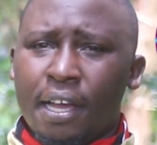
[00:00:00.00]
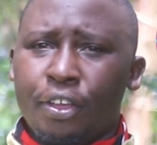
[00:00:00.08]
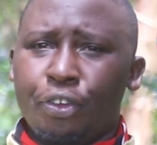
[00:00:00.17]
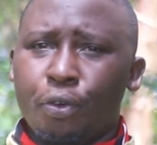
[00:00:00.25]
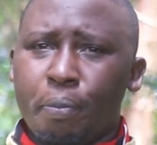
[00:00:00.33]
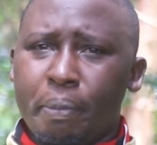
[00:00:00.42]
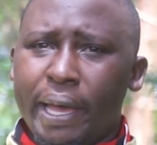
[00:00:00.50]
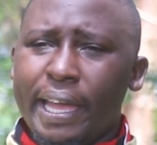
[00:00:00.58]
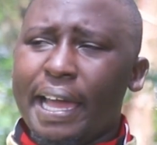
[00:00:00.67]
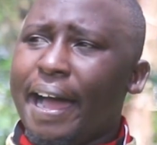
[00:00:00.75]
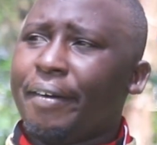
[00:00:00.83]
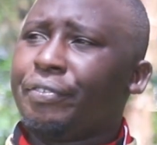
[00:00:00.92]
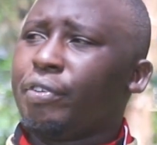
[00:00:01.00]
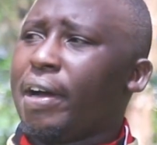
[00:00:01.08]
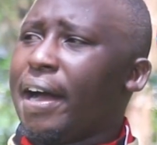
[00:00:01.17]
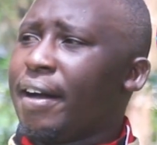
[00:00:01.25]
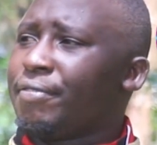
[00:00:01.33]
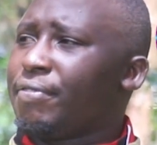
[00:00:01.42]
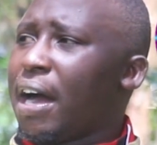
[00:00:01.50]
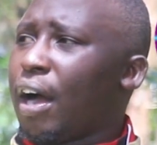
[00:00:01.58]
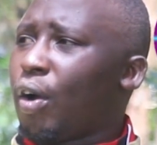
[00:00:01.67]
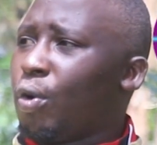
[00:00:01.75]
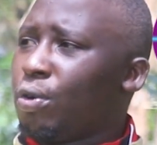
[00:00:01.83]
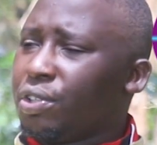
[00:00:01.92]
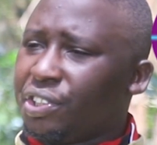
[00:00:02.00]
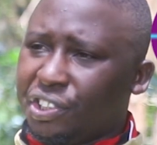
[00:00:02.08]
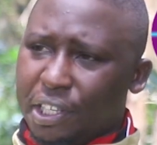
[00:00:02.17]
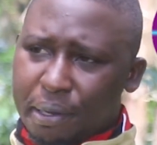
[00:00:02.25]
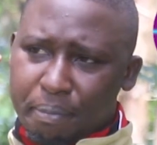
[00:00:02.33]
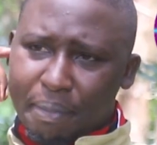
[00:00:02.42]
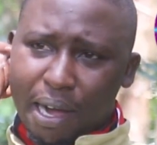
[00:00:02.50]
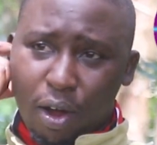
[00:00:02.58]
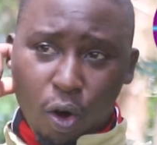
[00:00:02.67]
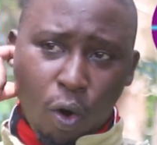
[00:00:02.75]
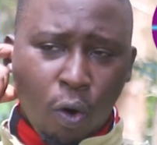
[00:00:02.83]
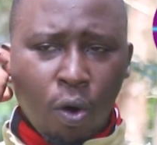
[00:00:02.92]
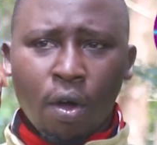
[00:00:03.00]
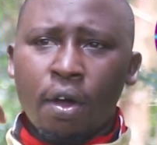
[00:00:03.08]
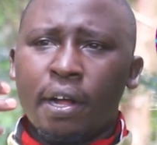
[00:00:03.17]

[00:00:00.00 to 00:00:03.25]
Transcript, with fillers: you may have to have a cold chamber or